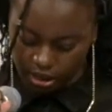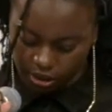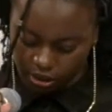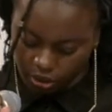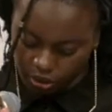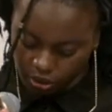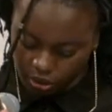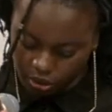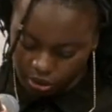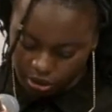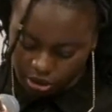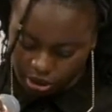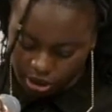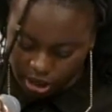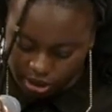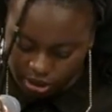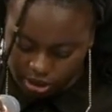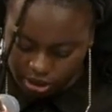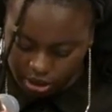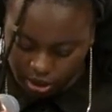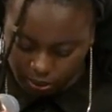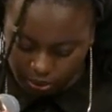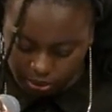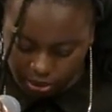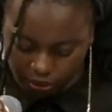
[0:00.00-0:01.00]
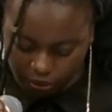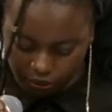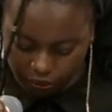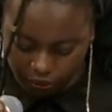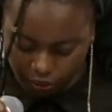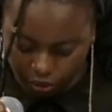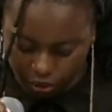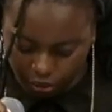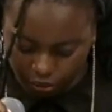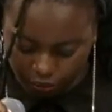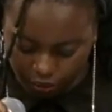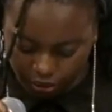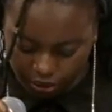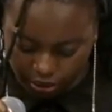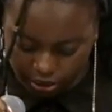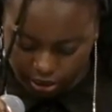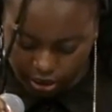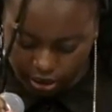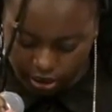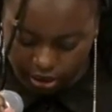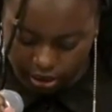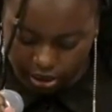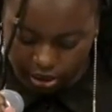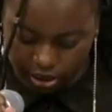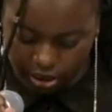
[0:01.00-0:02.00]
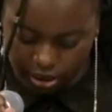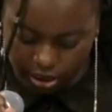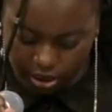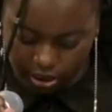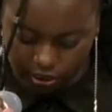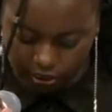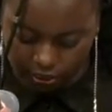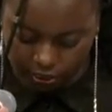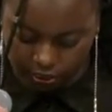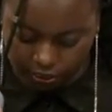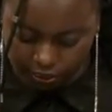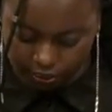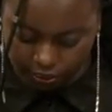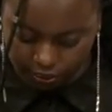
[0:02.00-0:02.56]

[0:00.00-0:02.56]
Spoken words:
in Colossians chapter 4 verse 18.